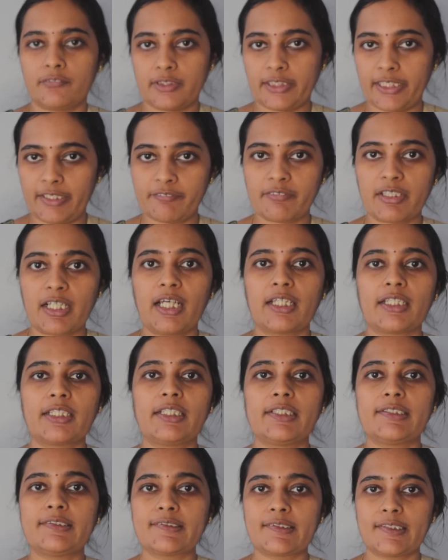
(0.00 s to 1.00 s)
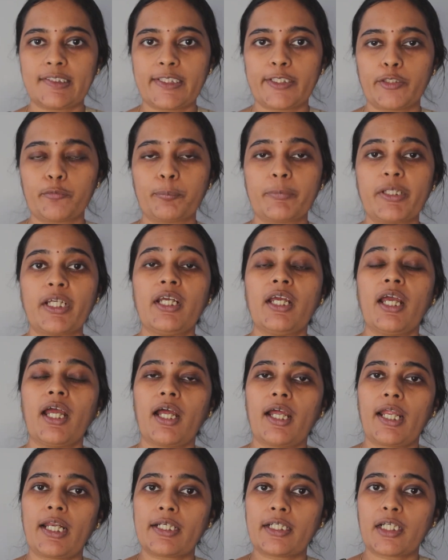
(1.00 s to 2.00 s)
devanagari script.
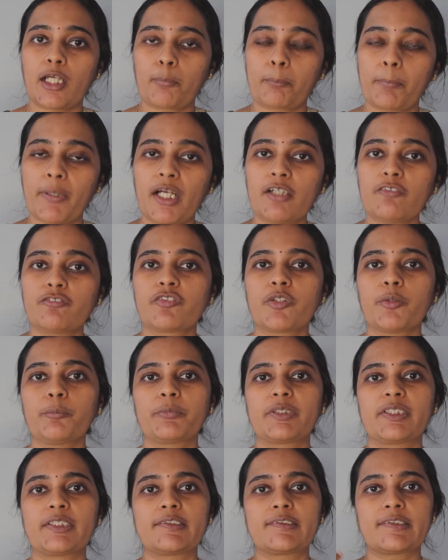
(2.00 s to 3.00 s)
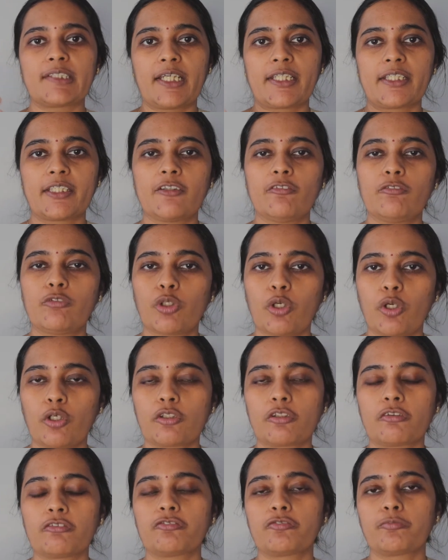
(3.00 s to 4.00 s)
And apart from this, I give
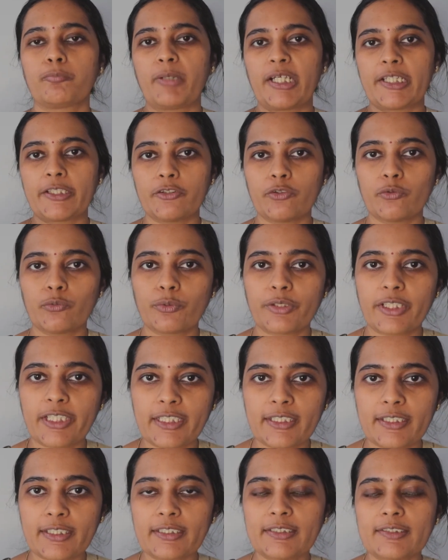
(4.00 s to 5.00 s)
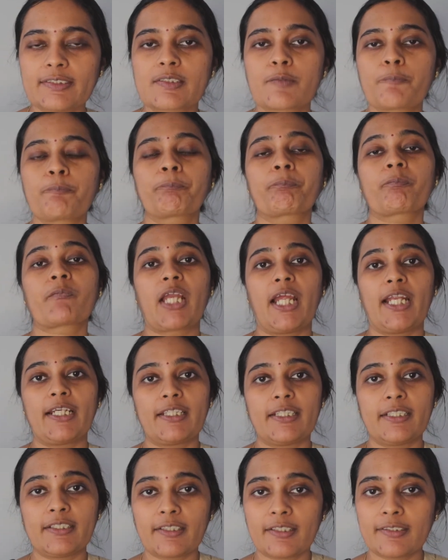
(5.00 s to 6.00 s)
lot of minute details
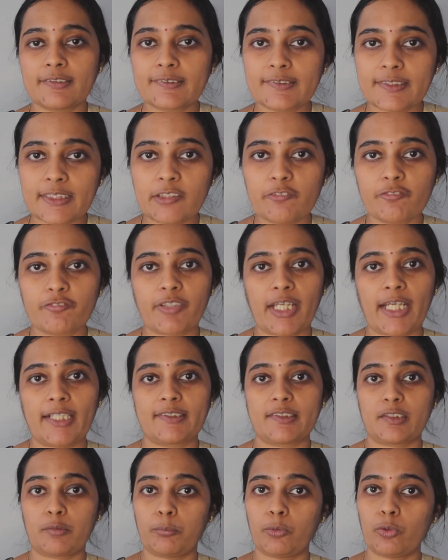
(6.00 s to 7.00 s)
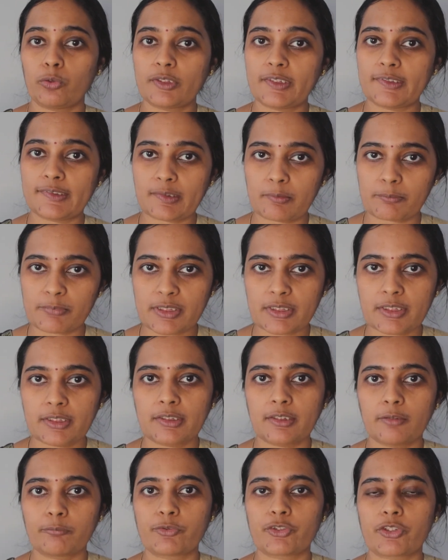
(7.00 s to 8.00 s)
and interesting facts about the
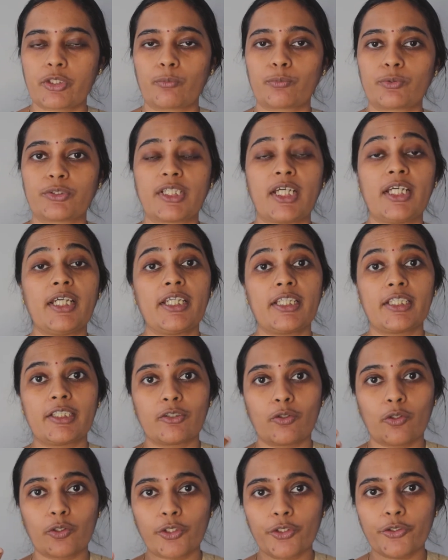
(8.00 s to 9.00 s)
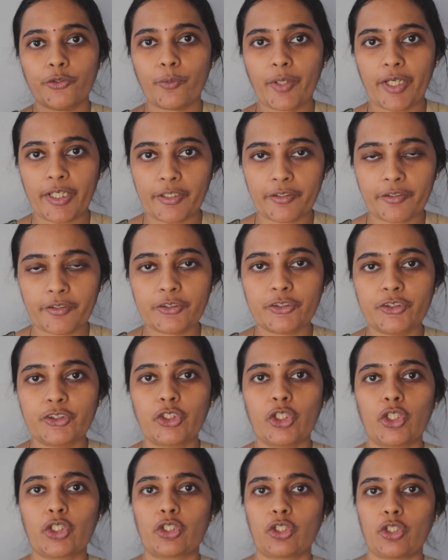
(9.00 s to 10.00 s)
Samskritam sounds in order to enrich
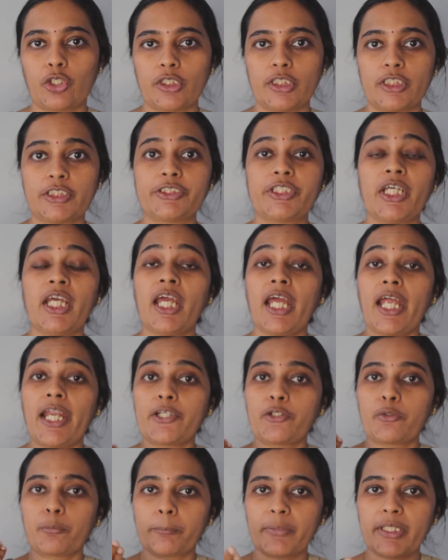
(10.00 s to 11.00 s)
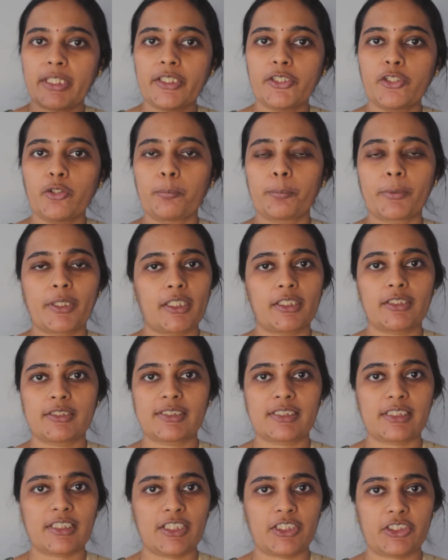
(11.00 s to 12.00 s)
your knowledge and to make your
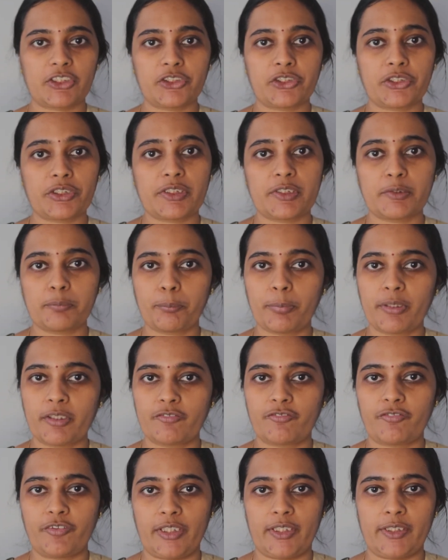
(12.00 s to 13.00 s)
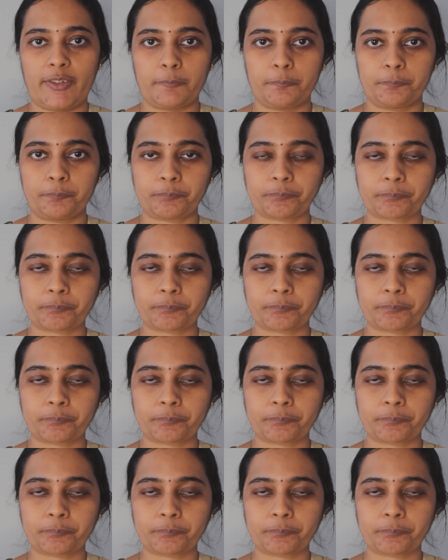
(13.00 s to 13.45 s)
pronunciations perfect.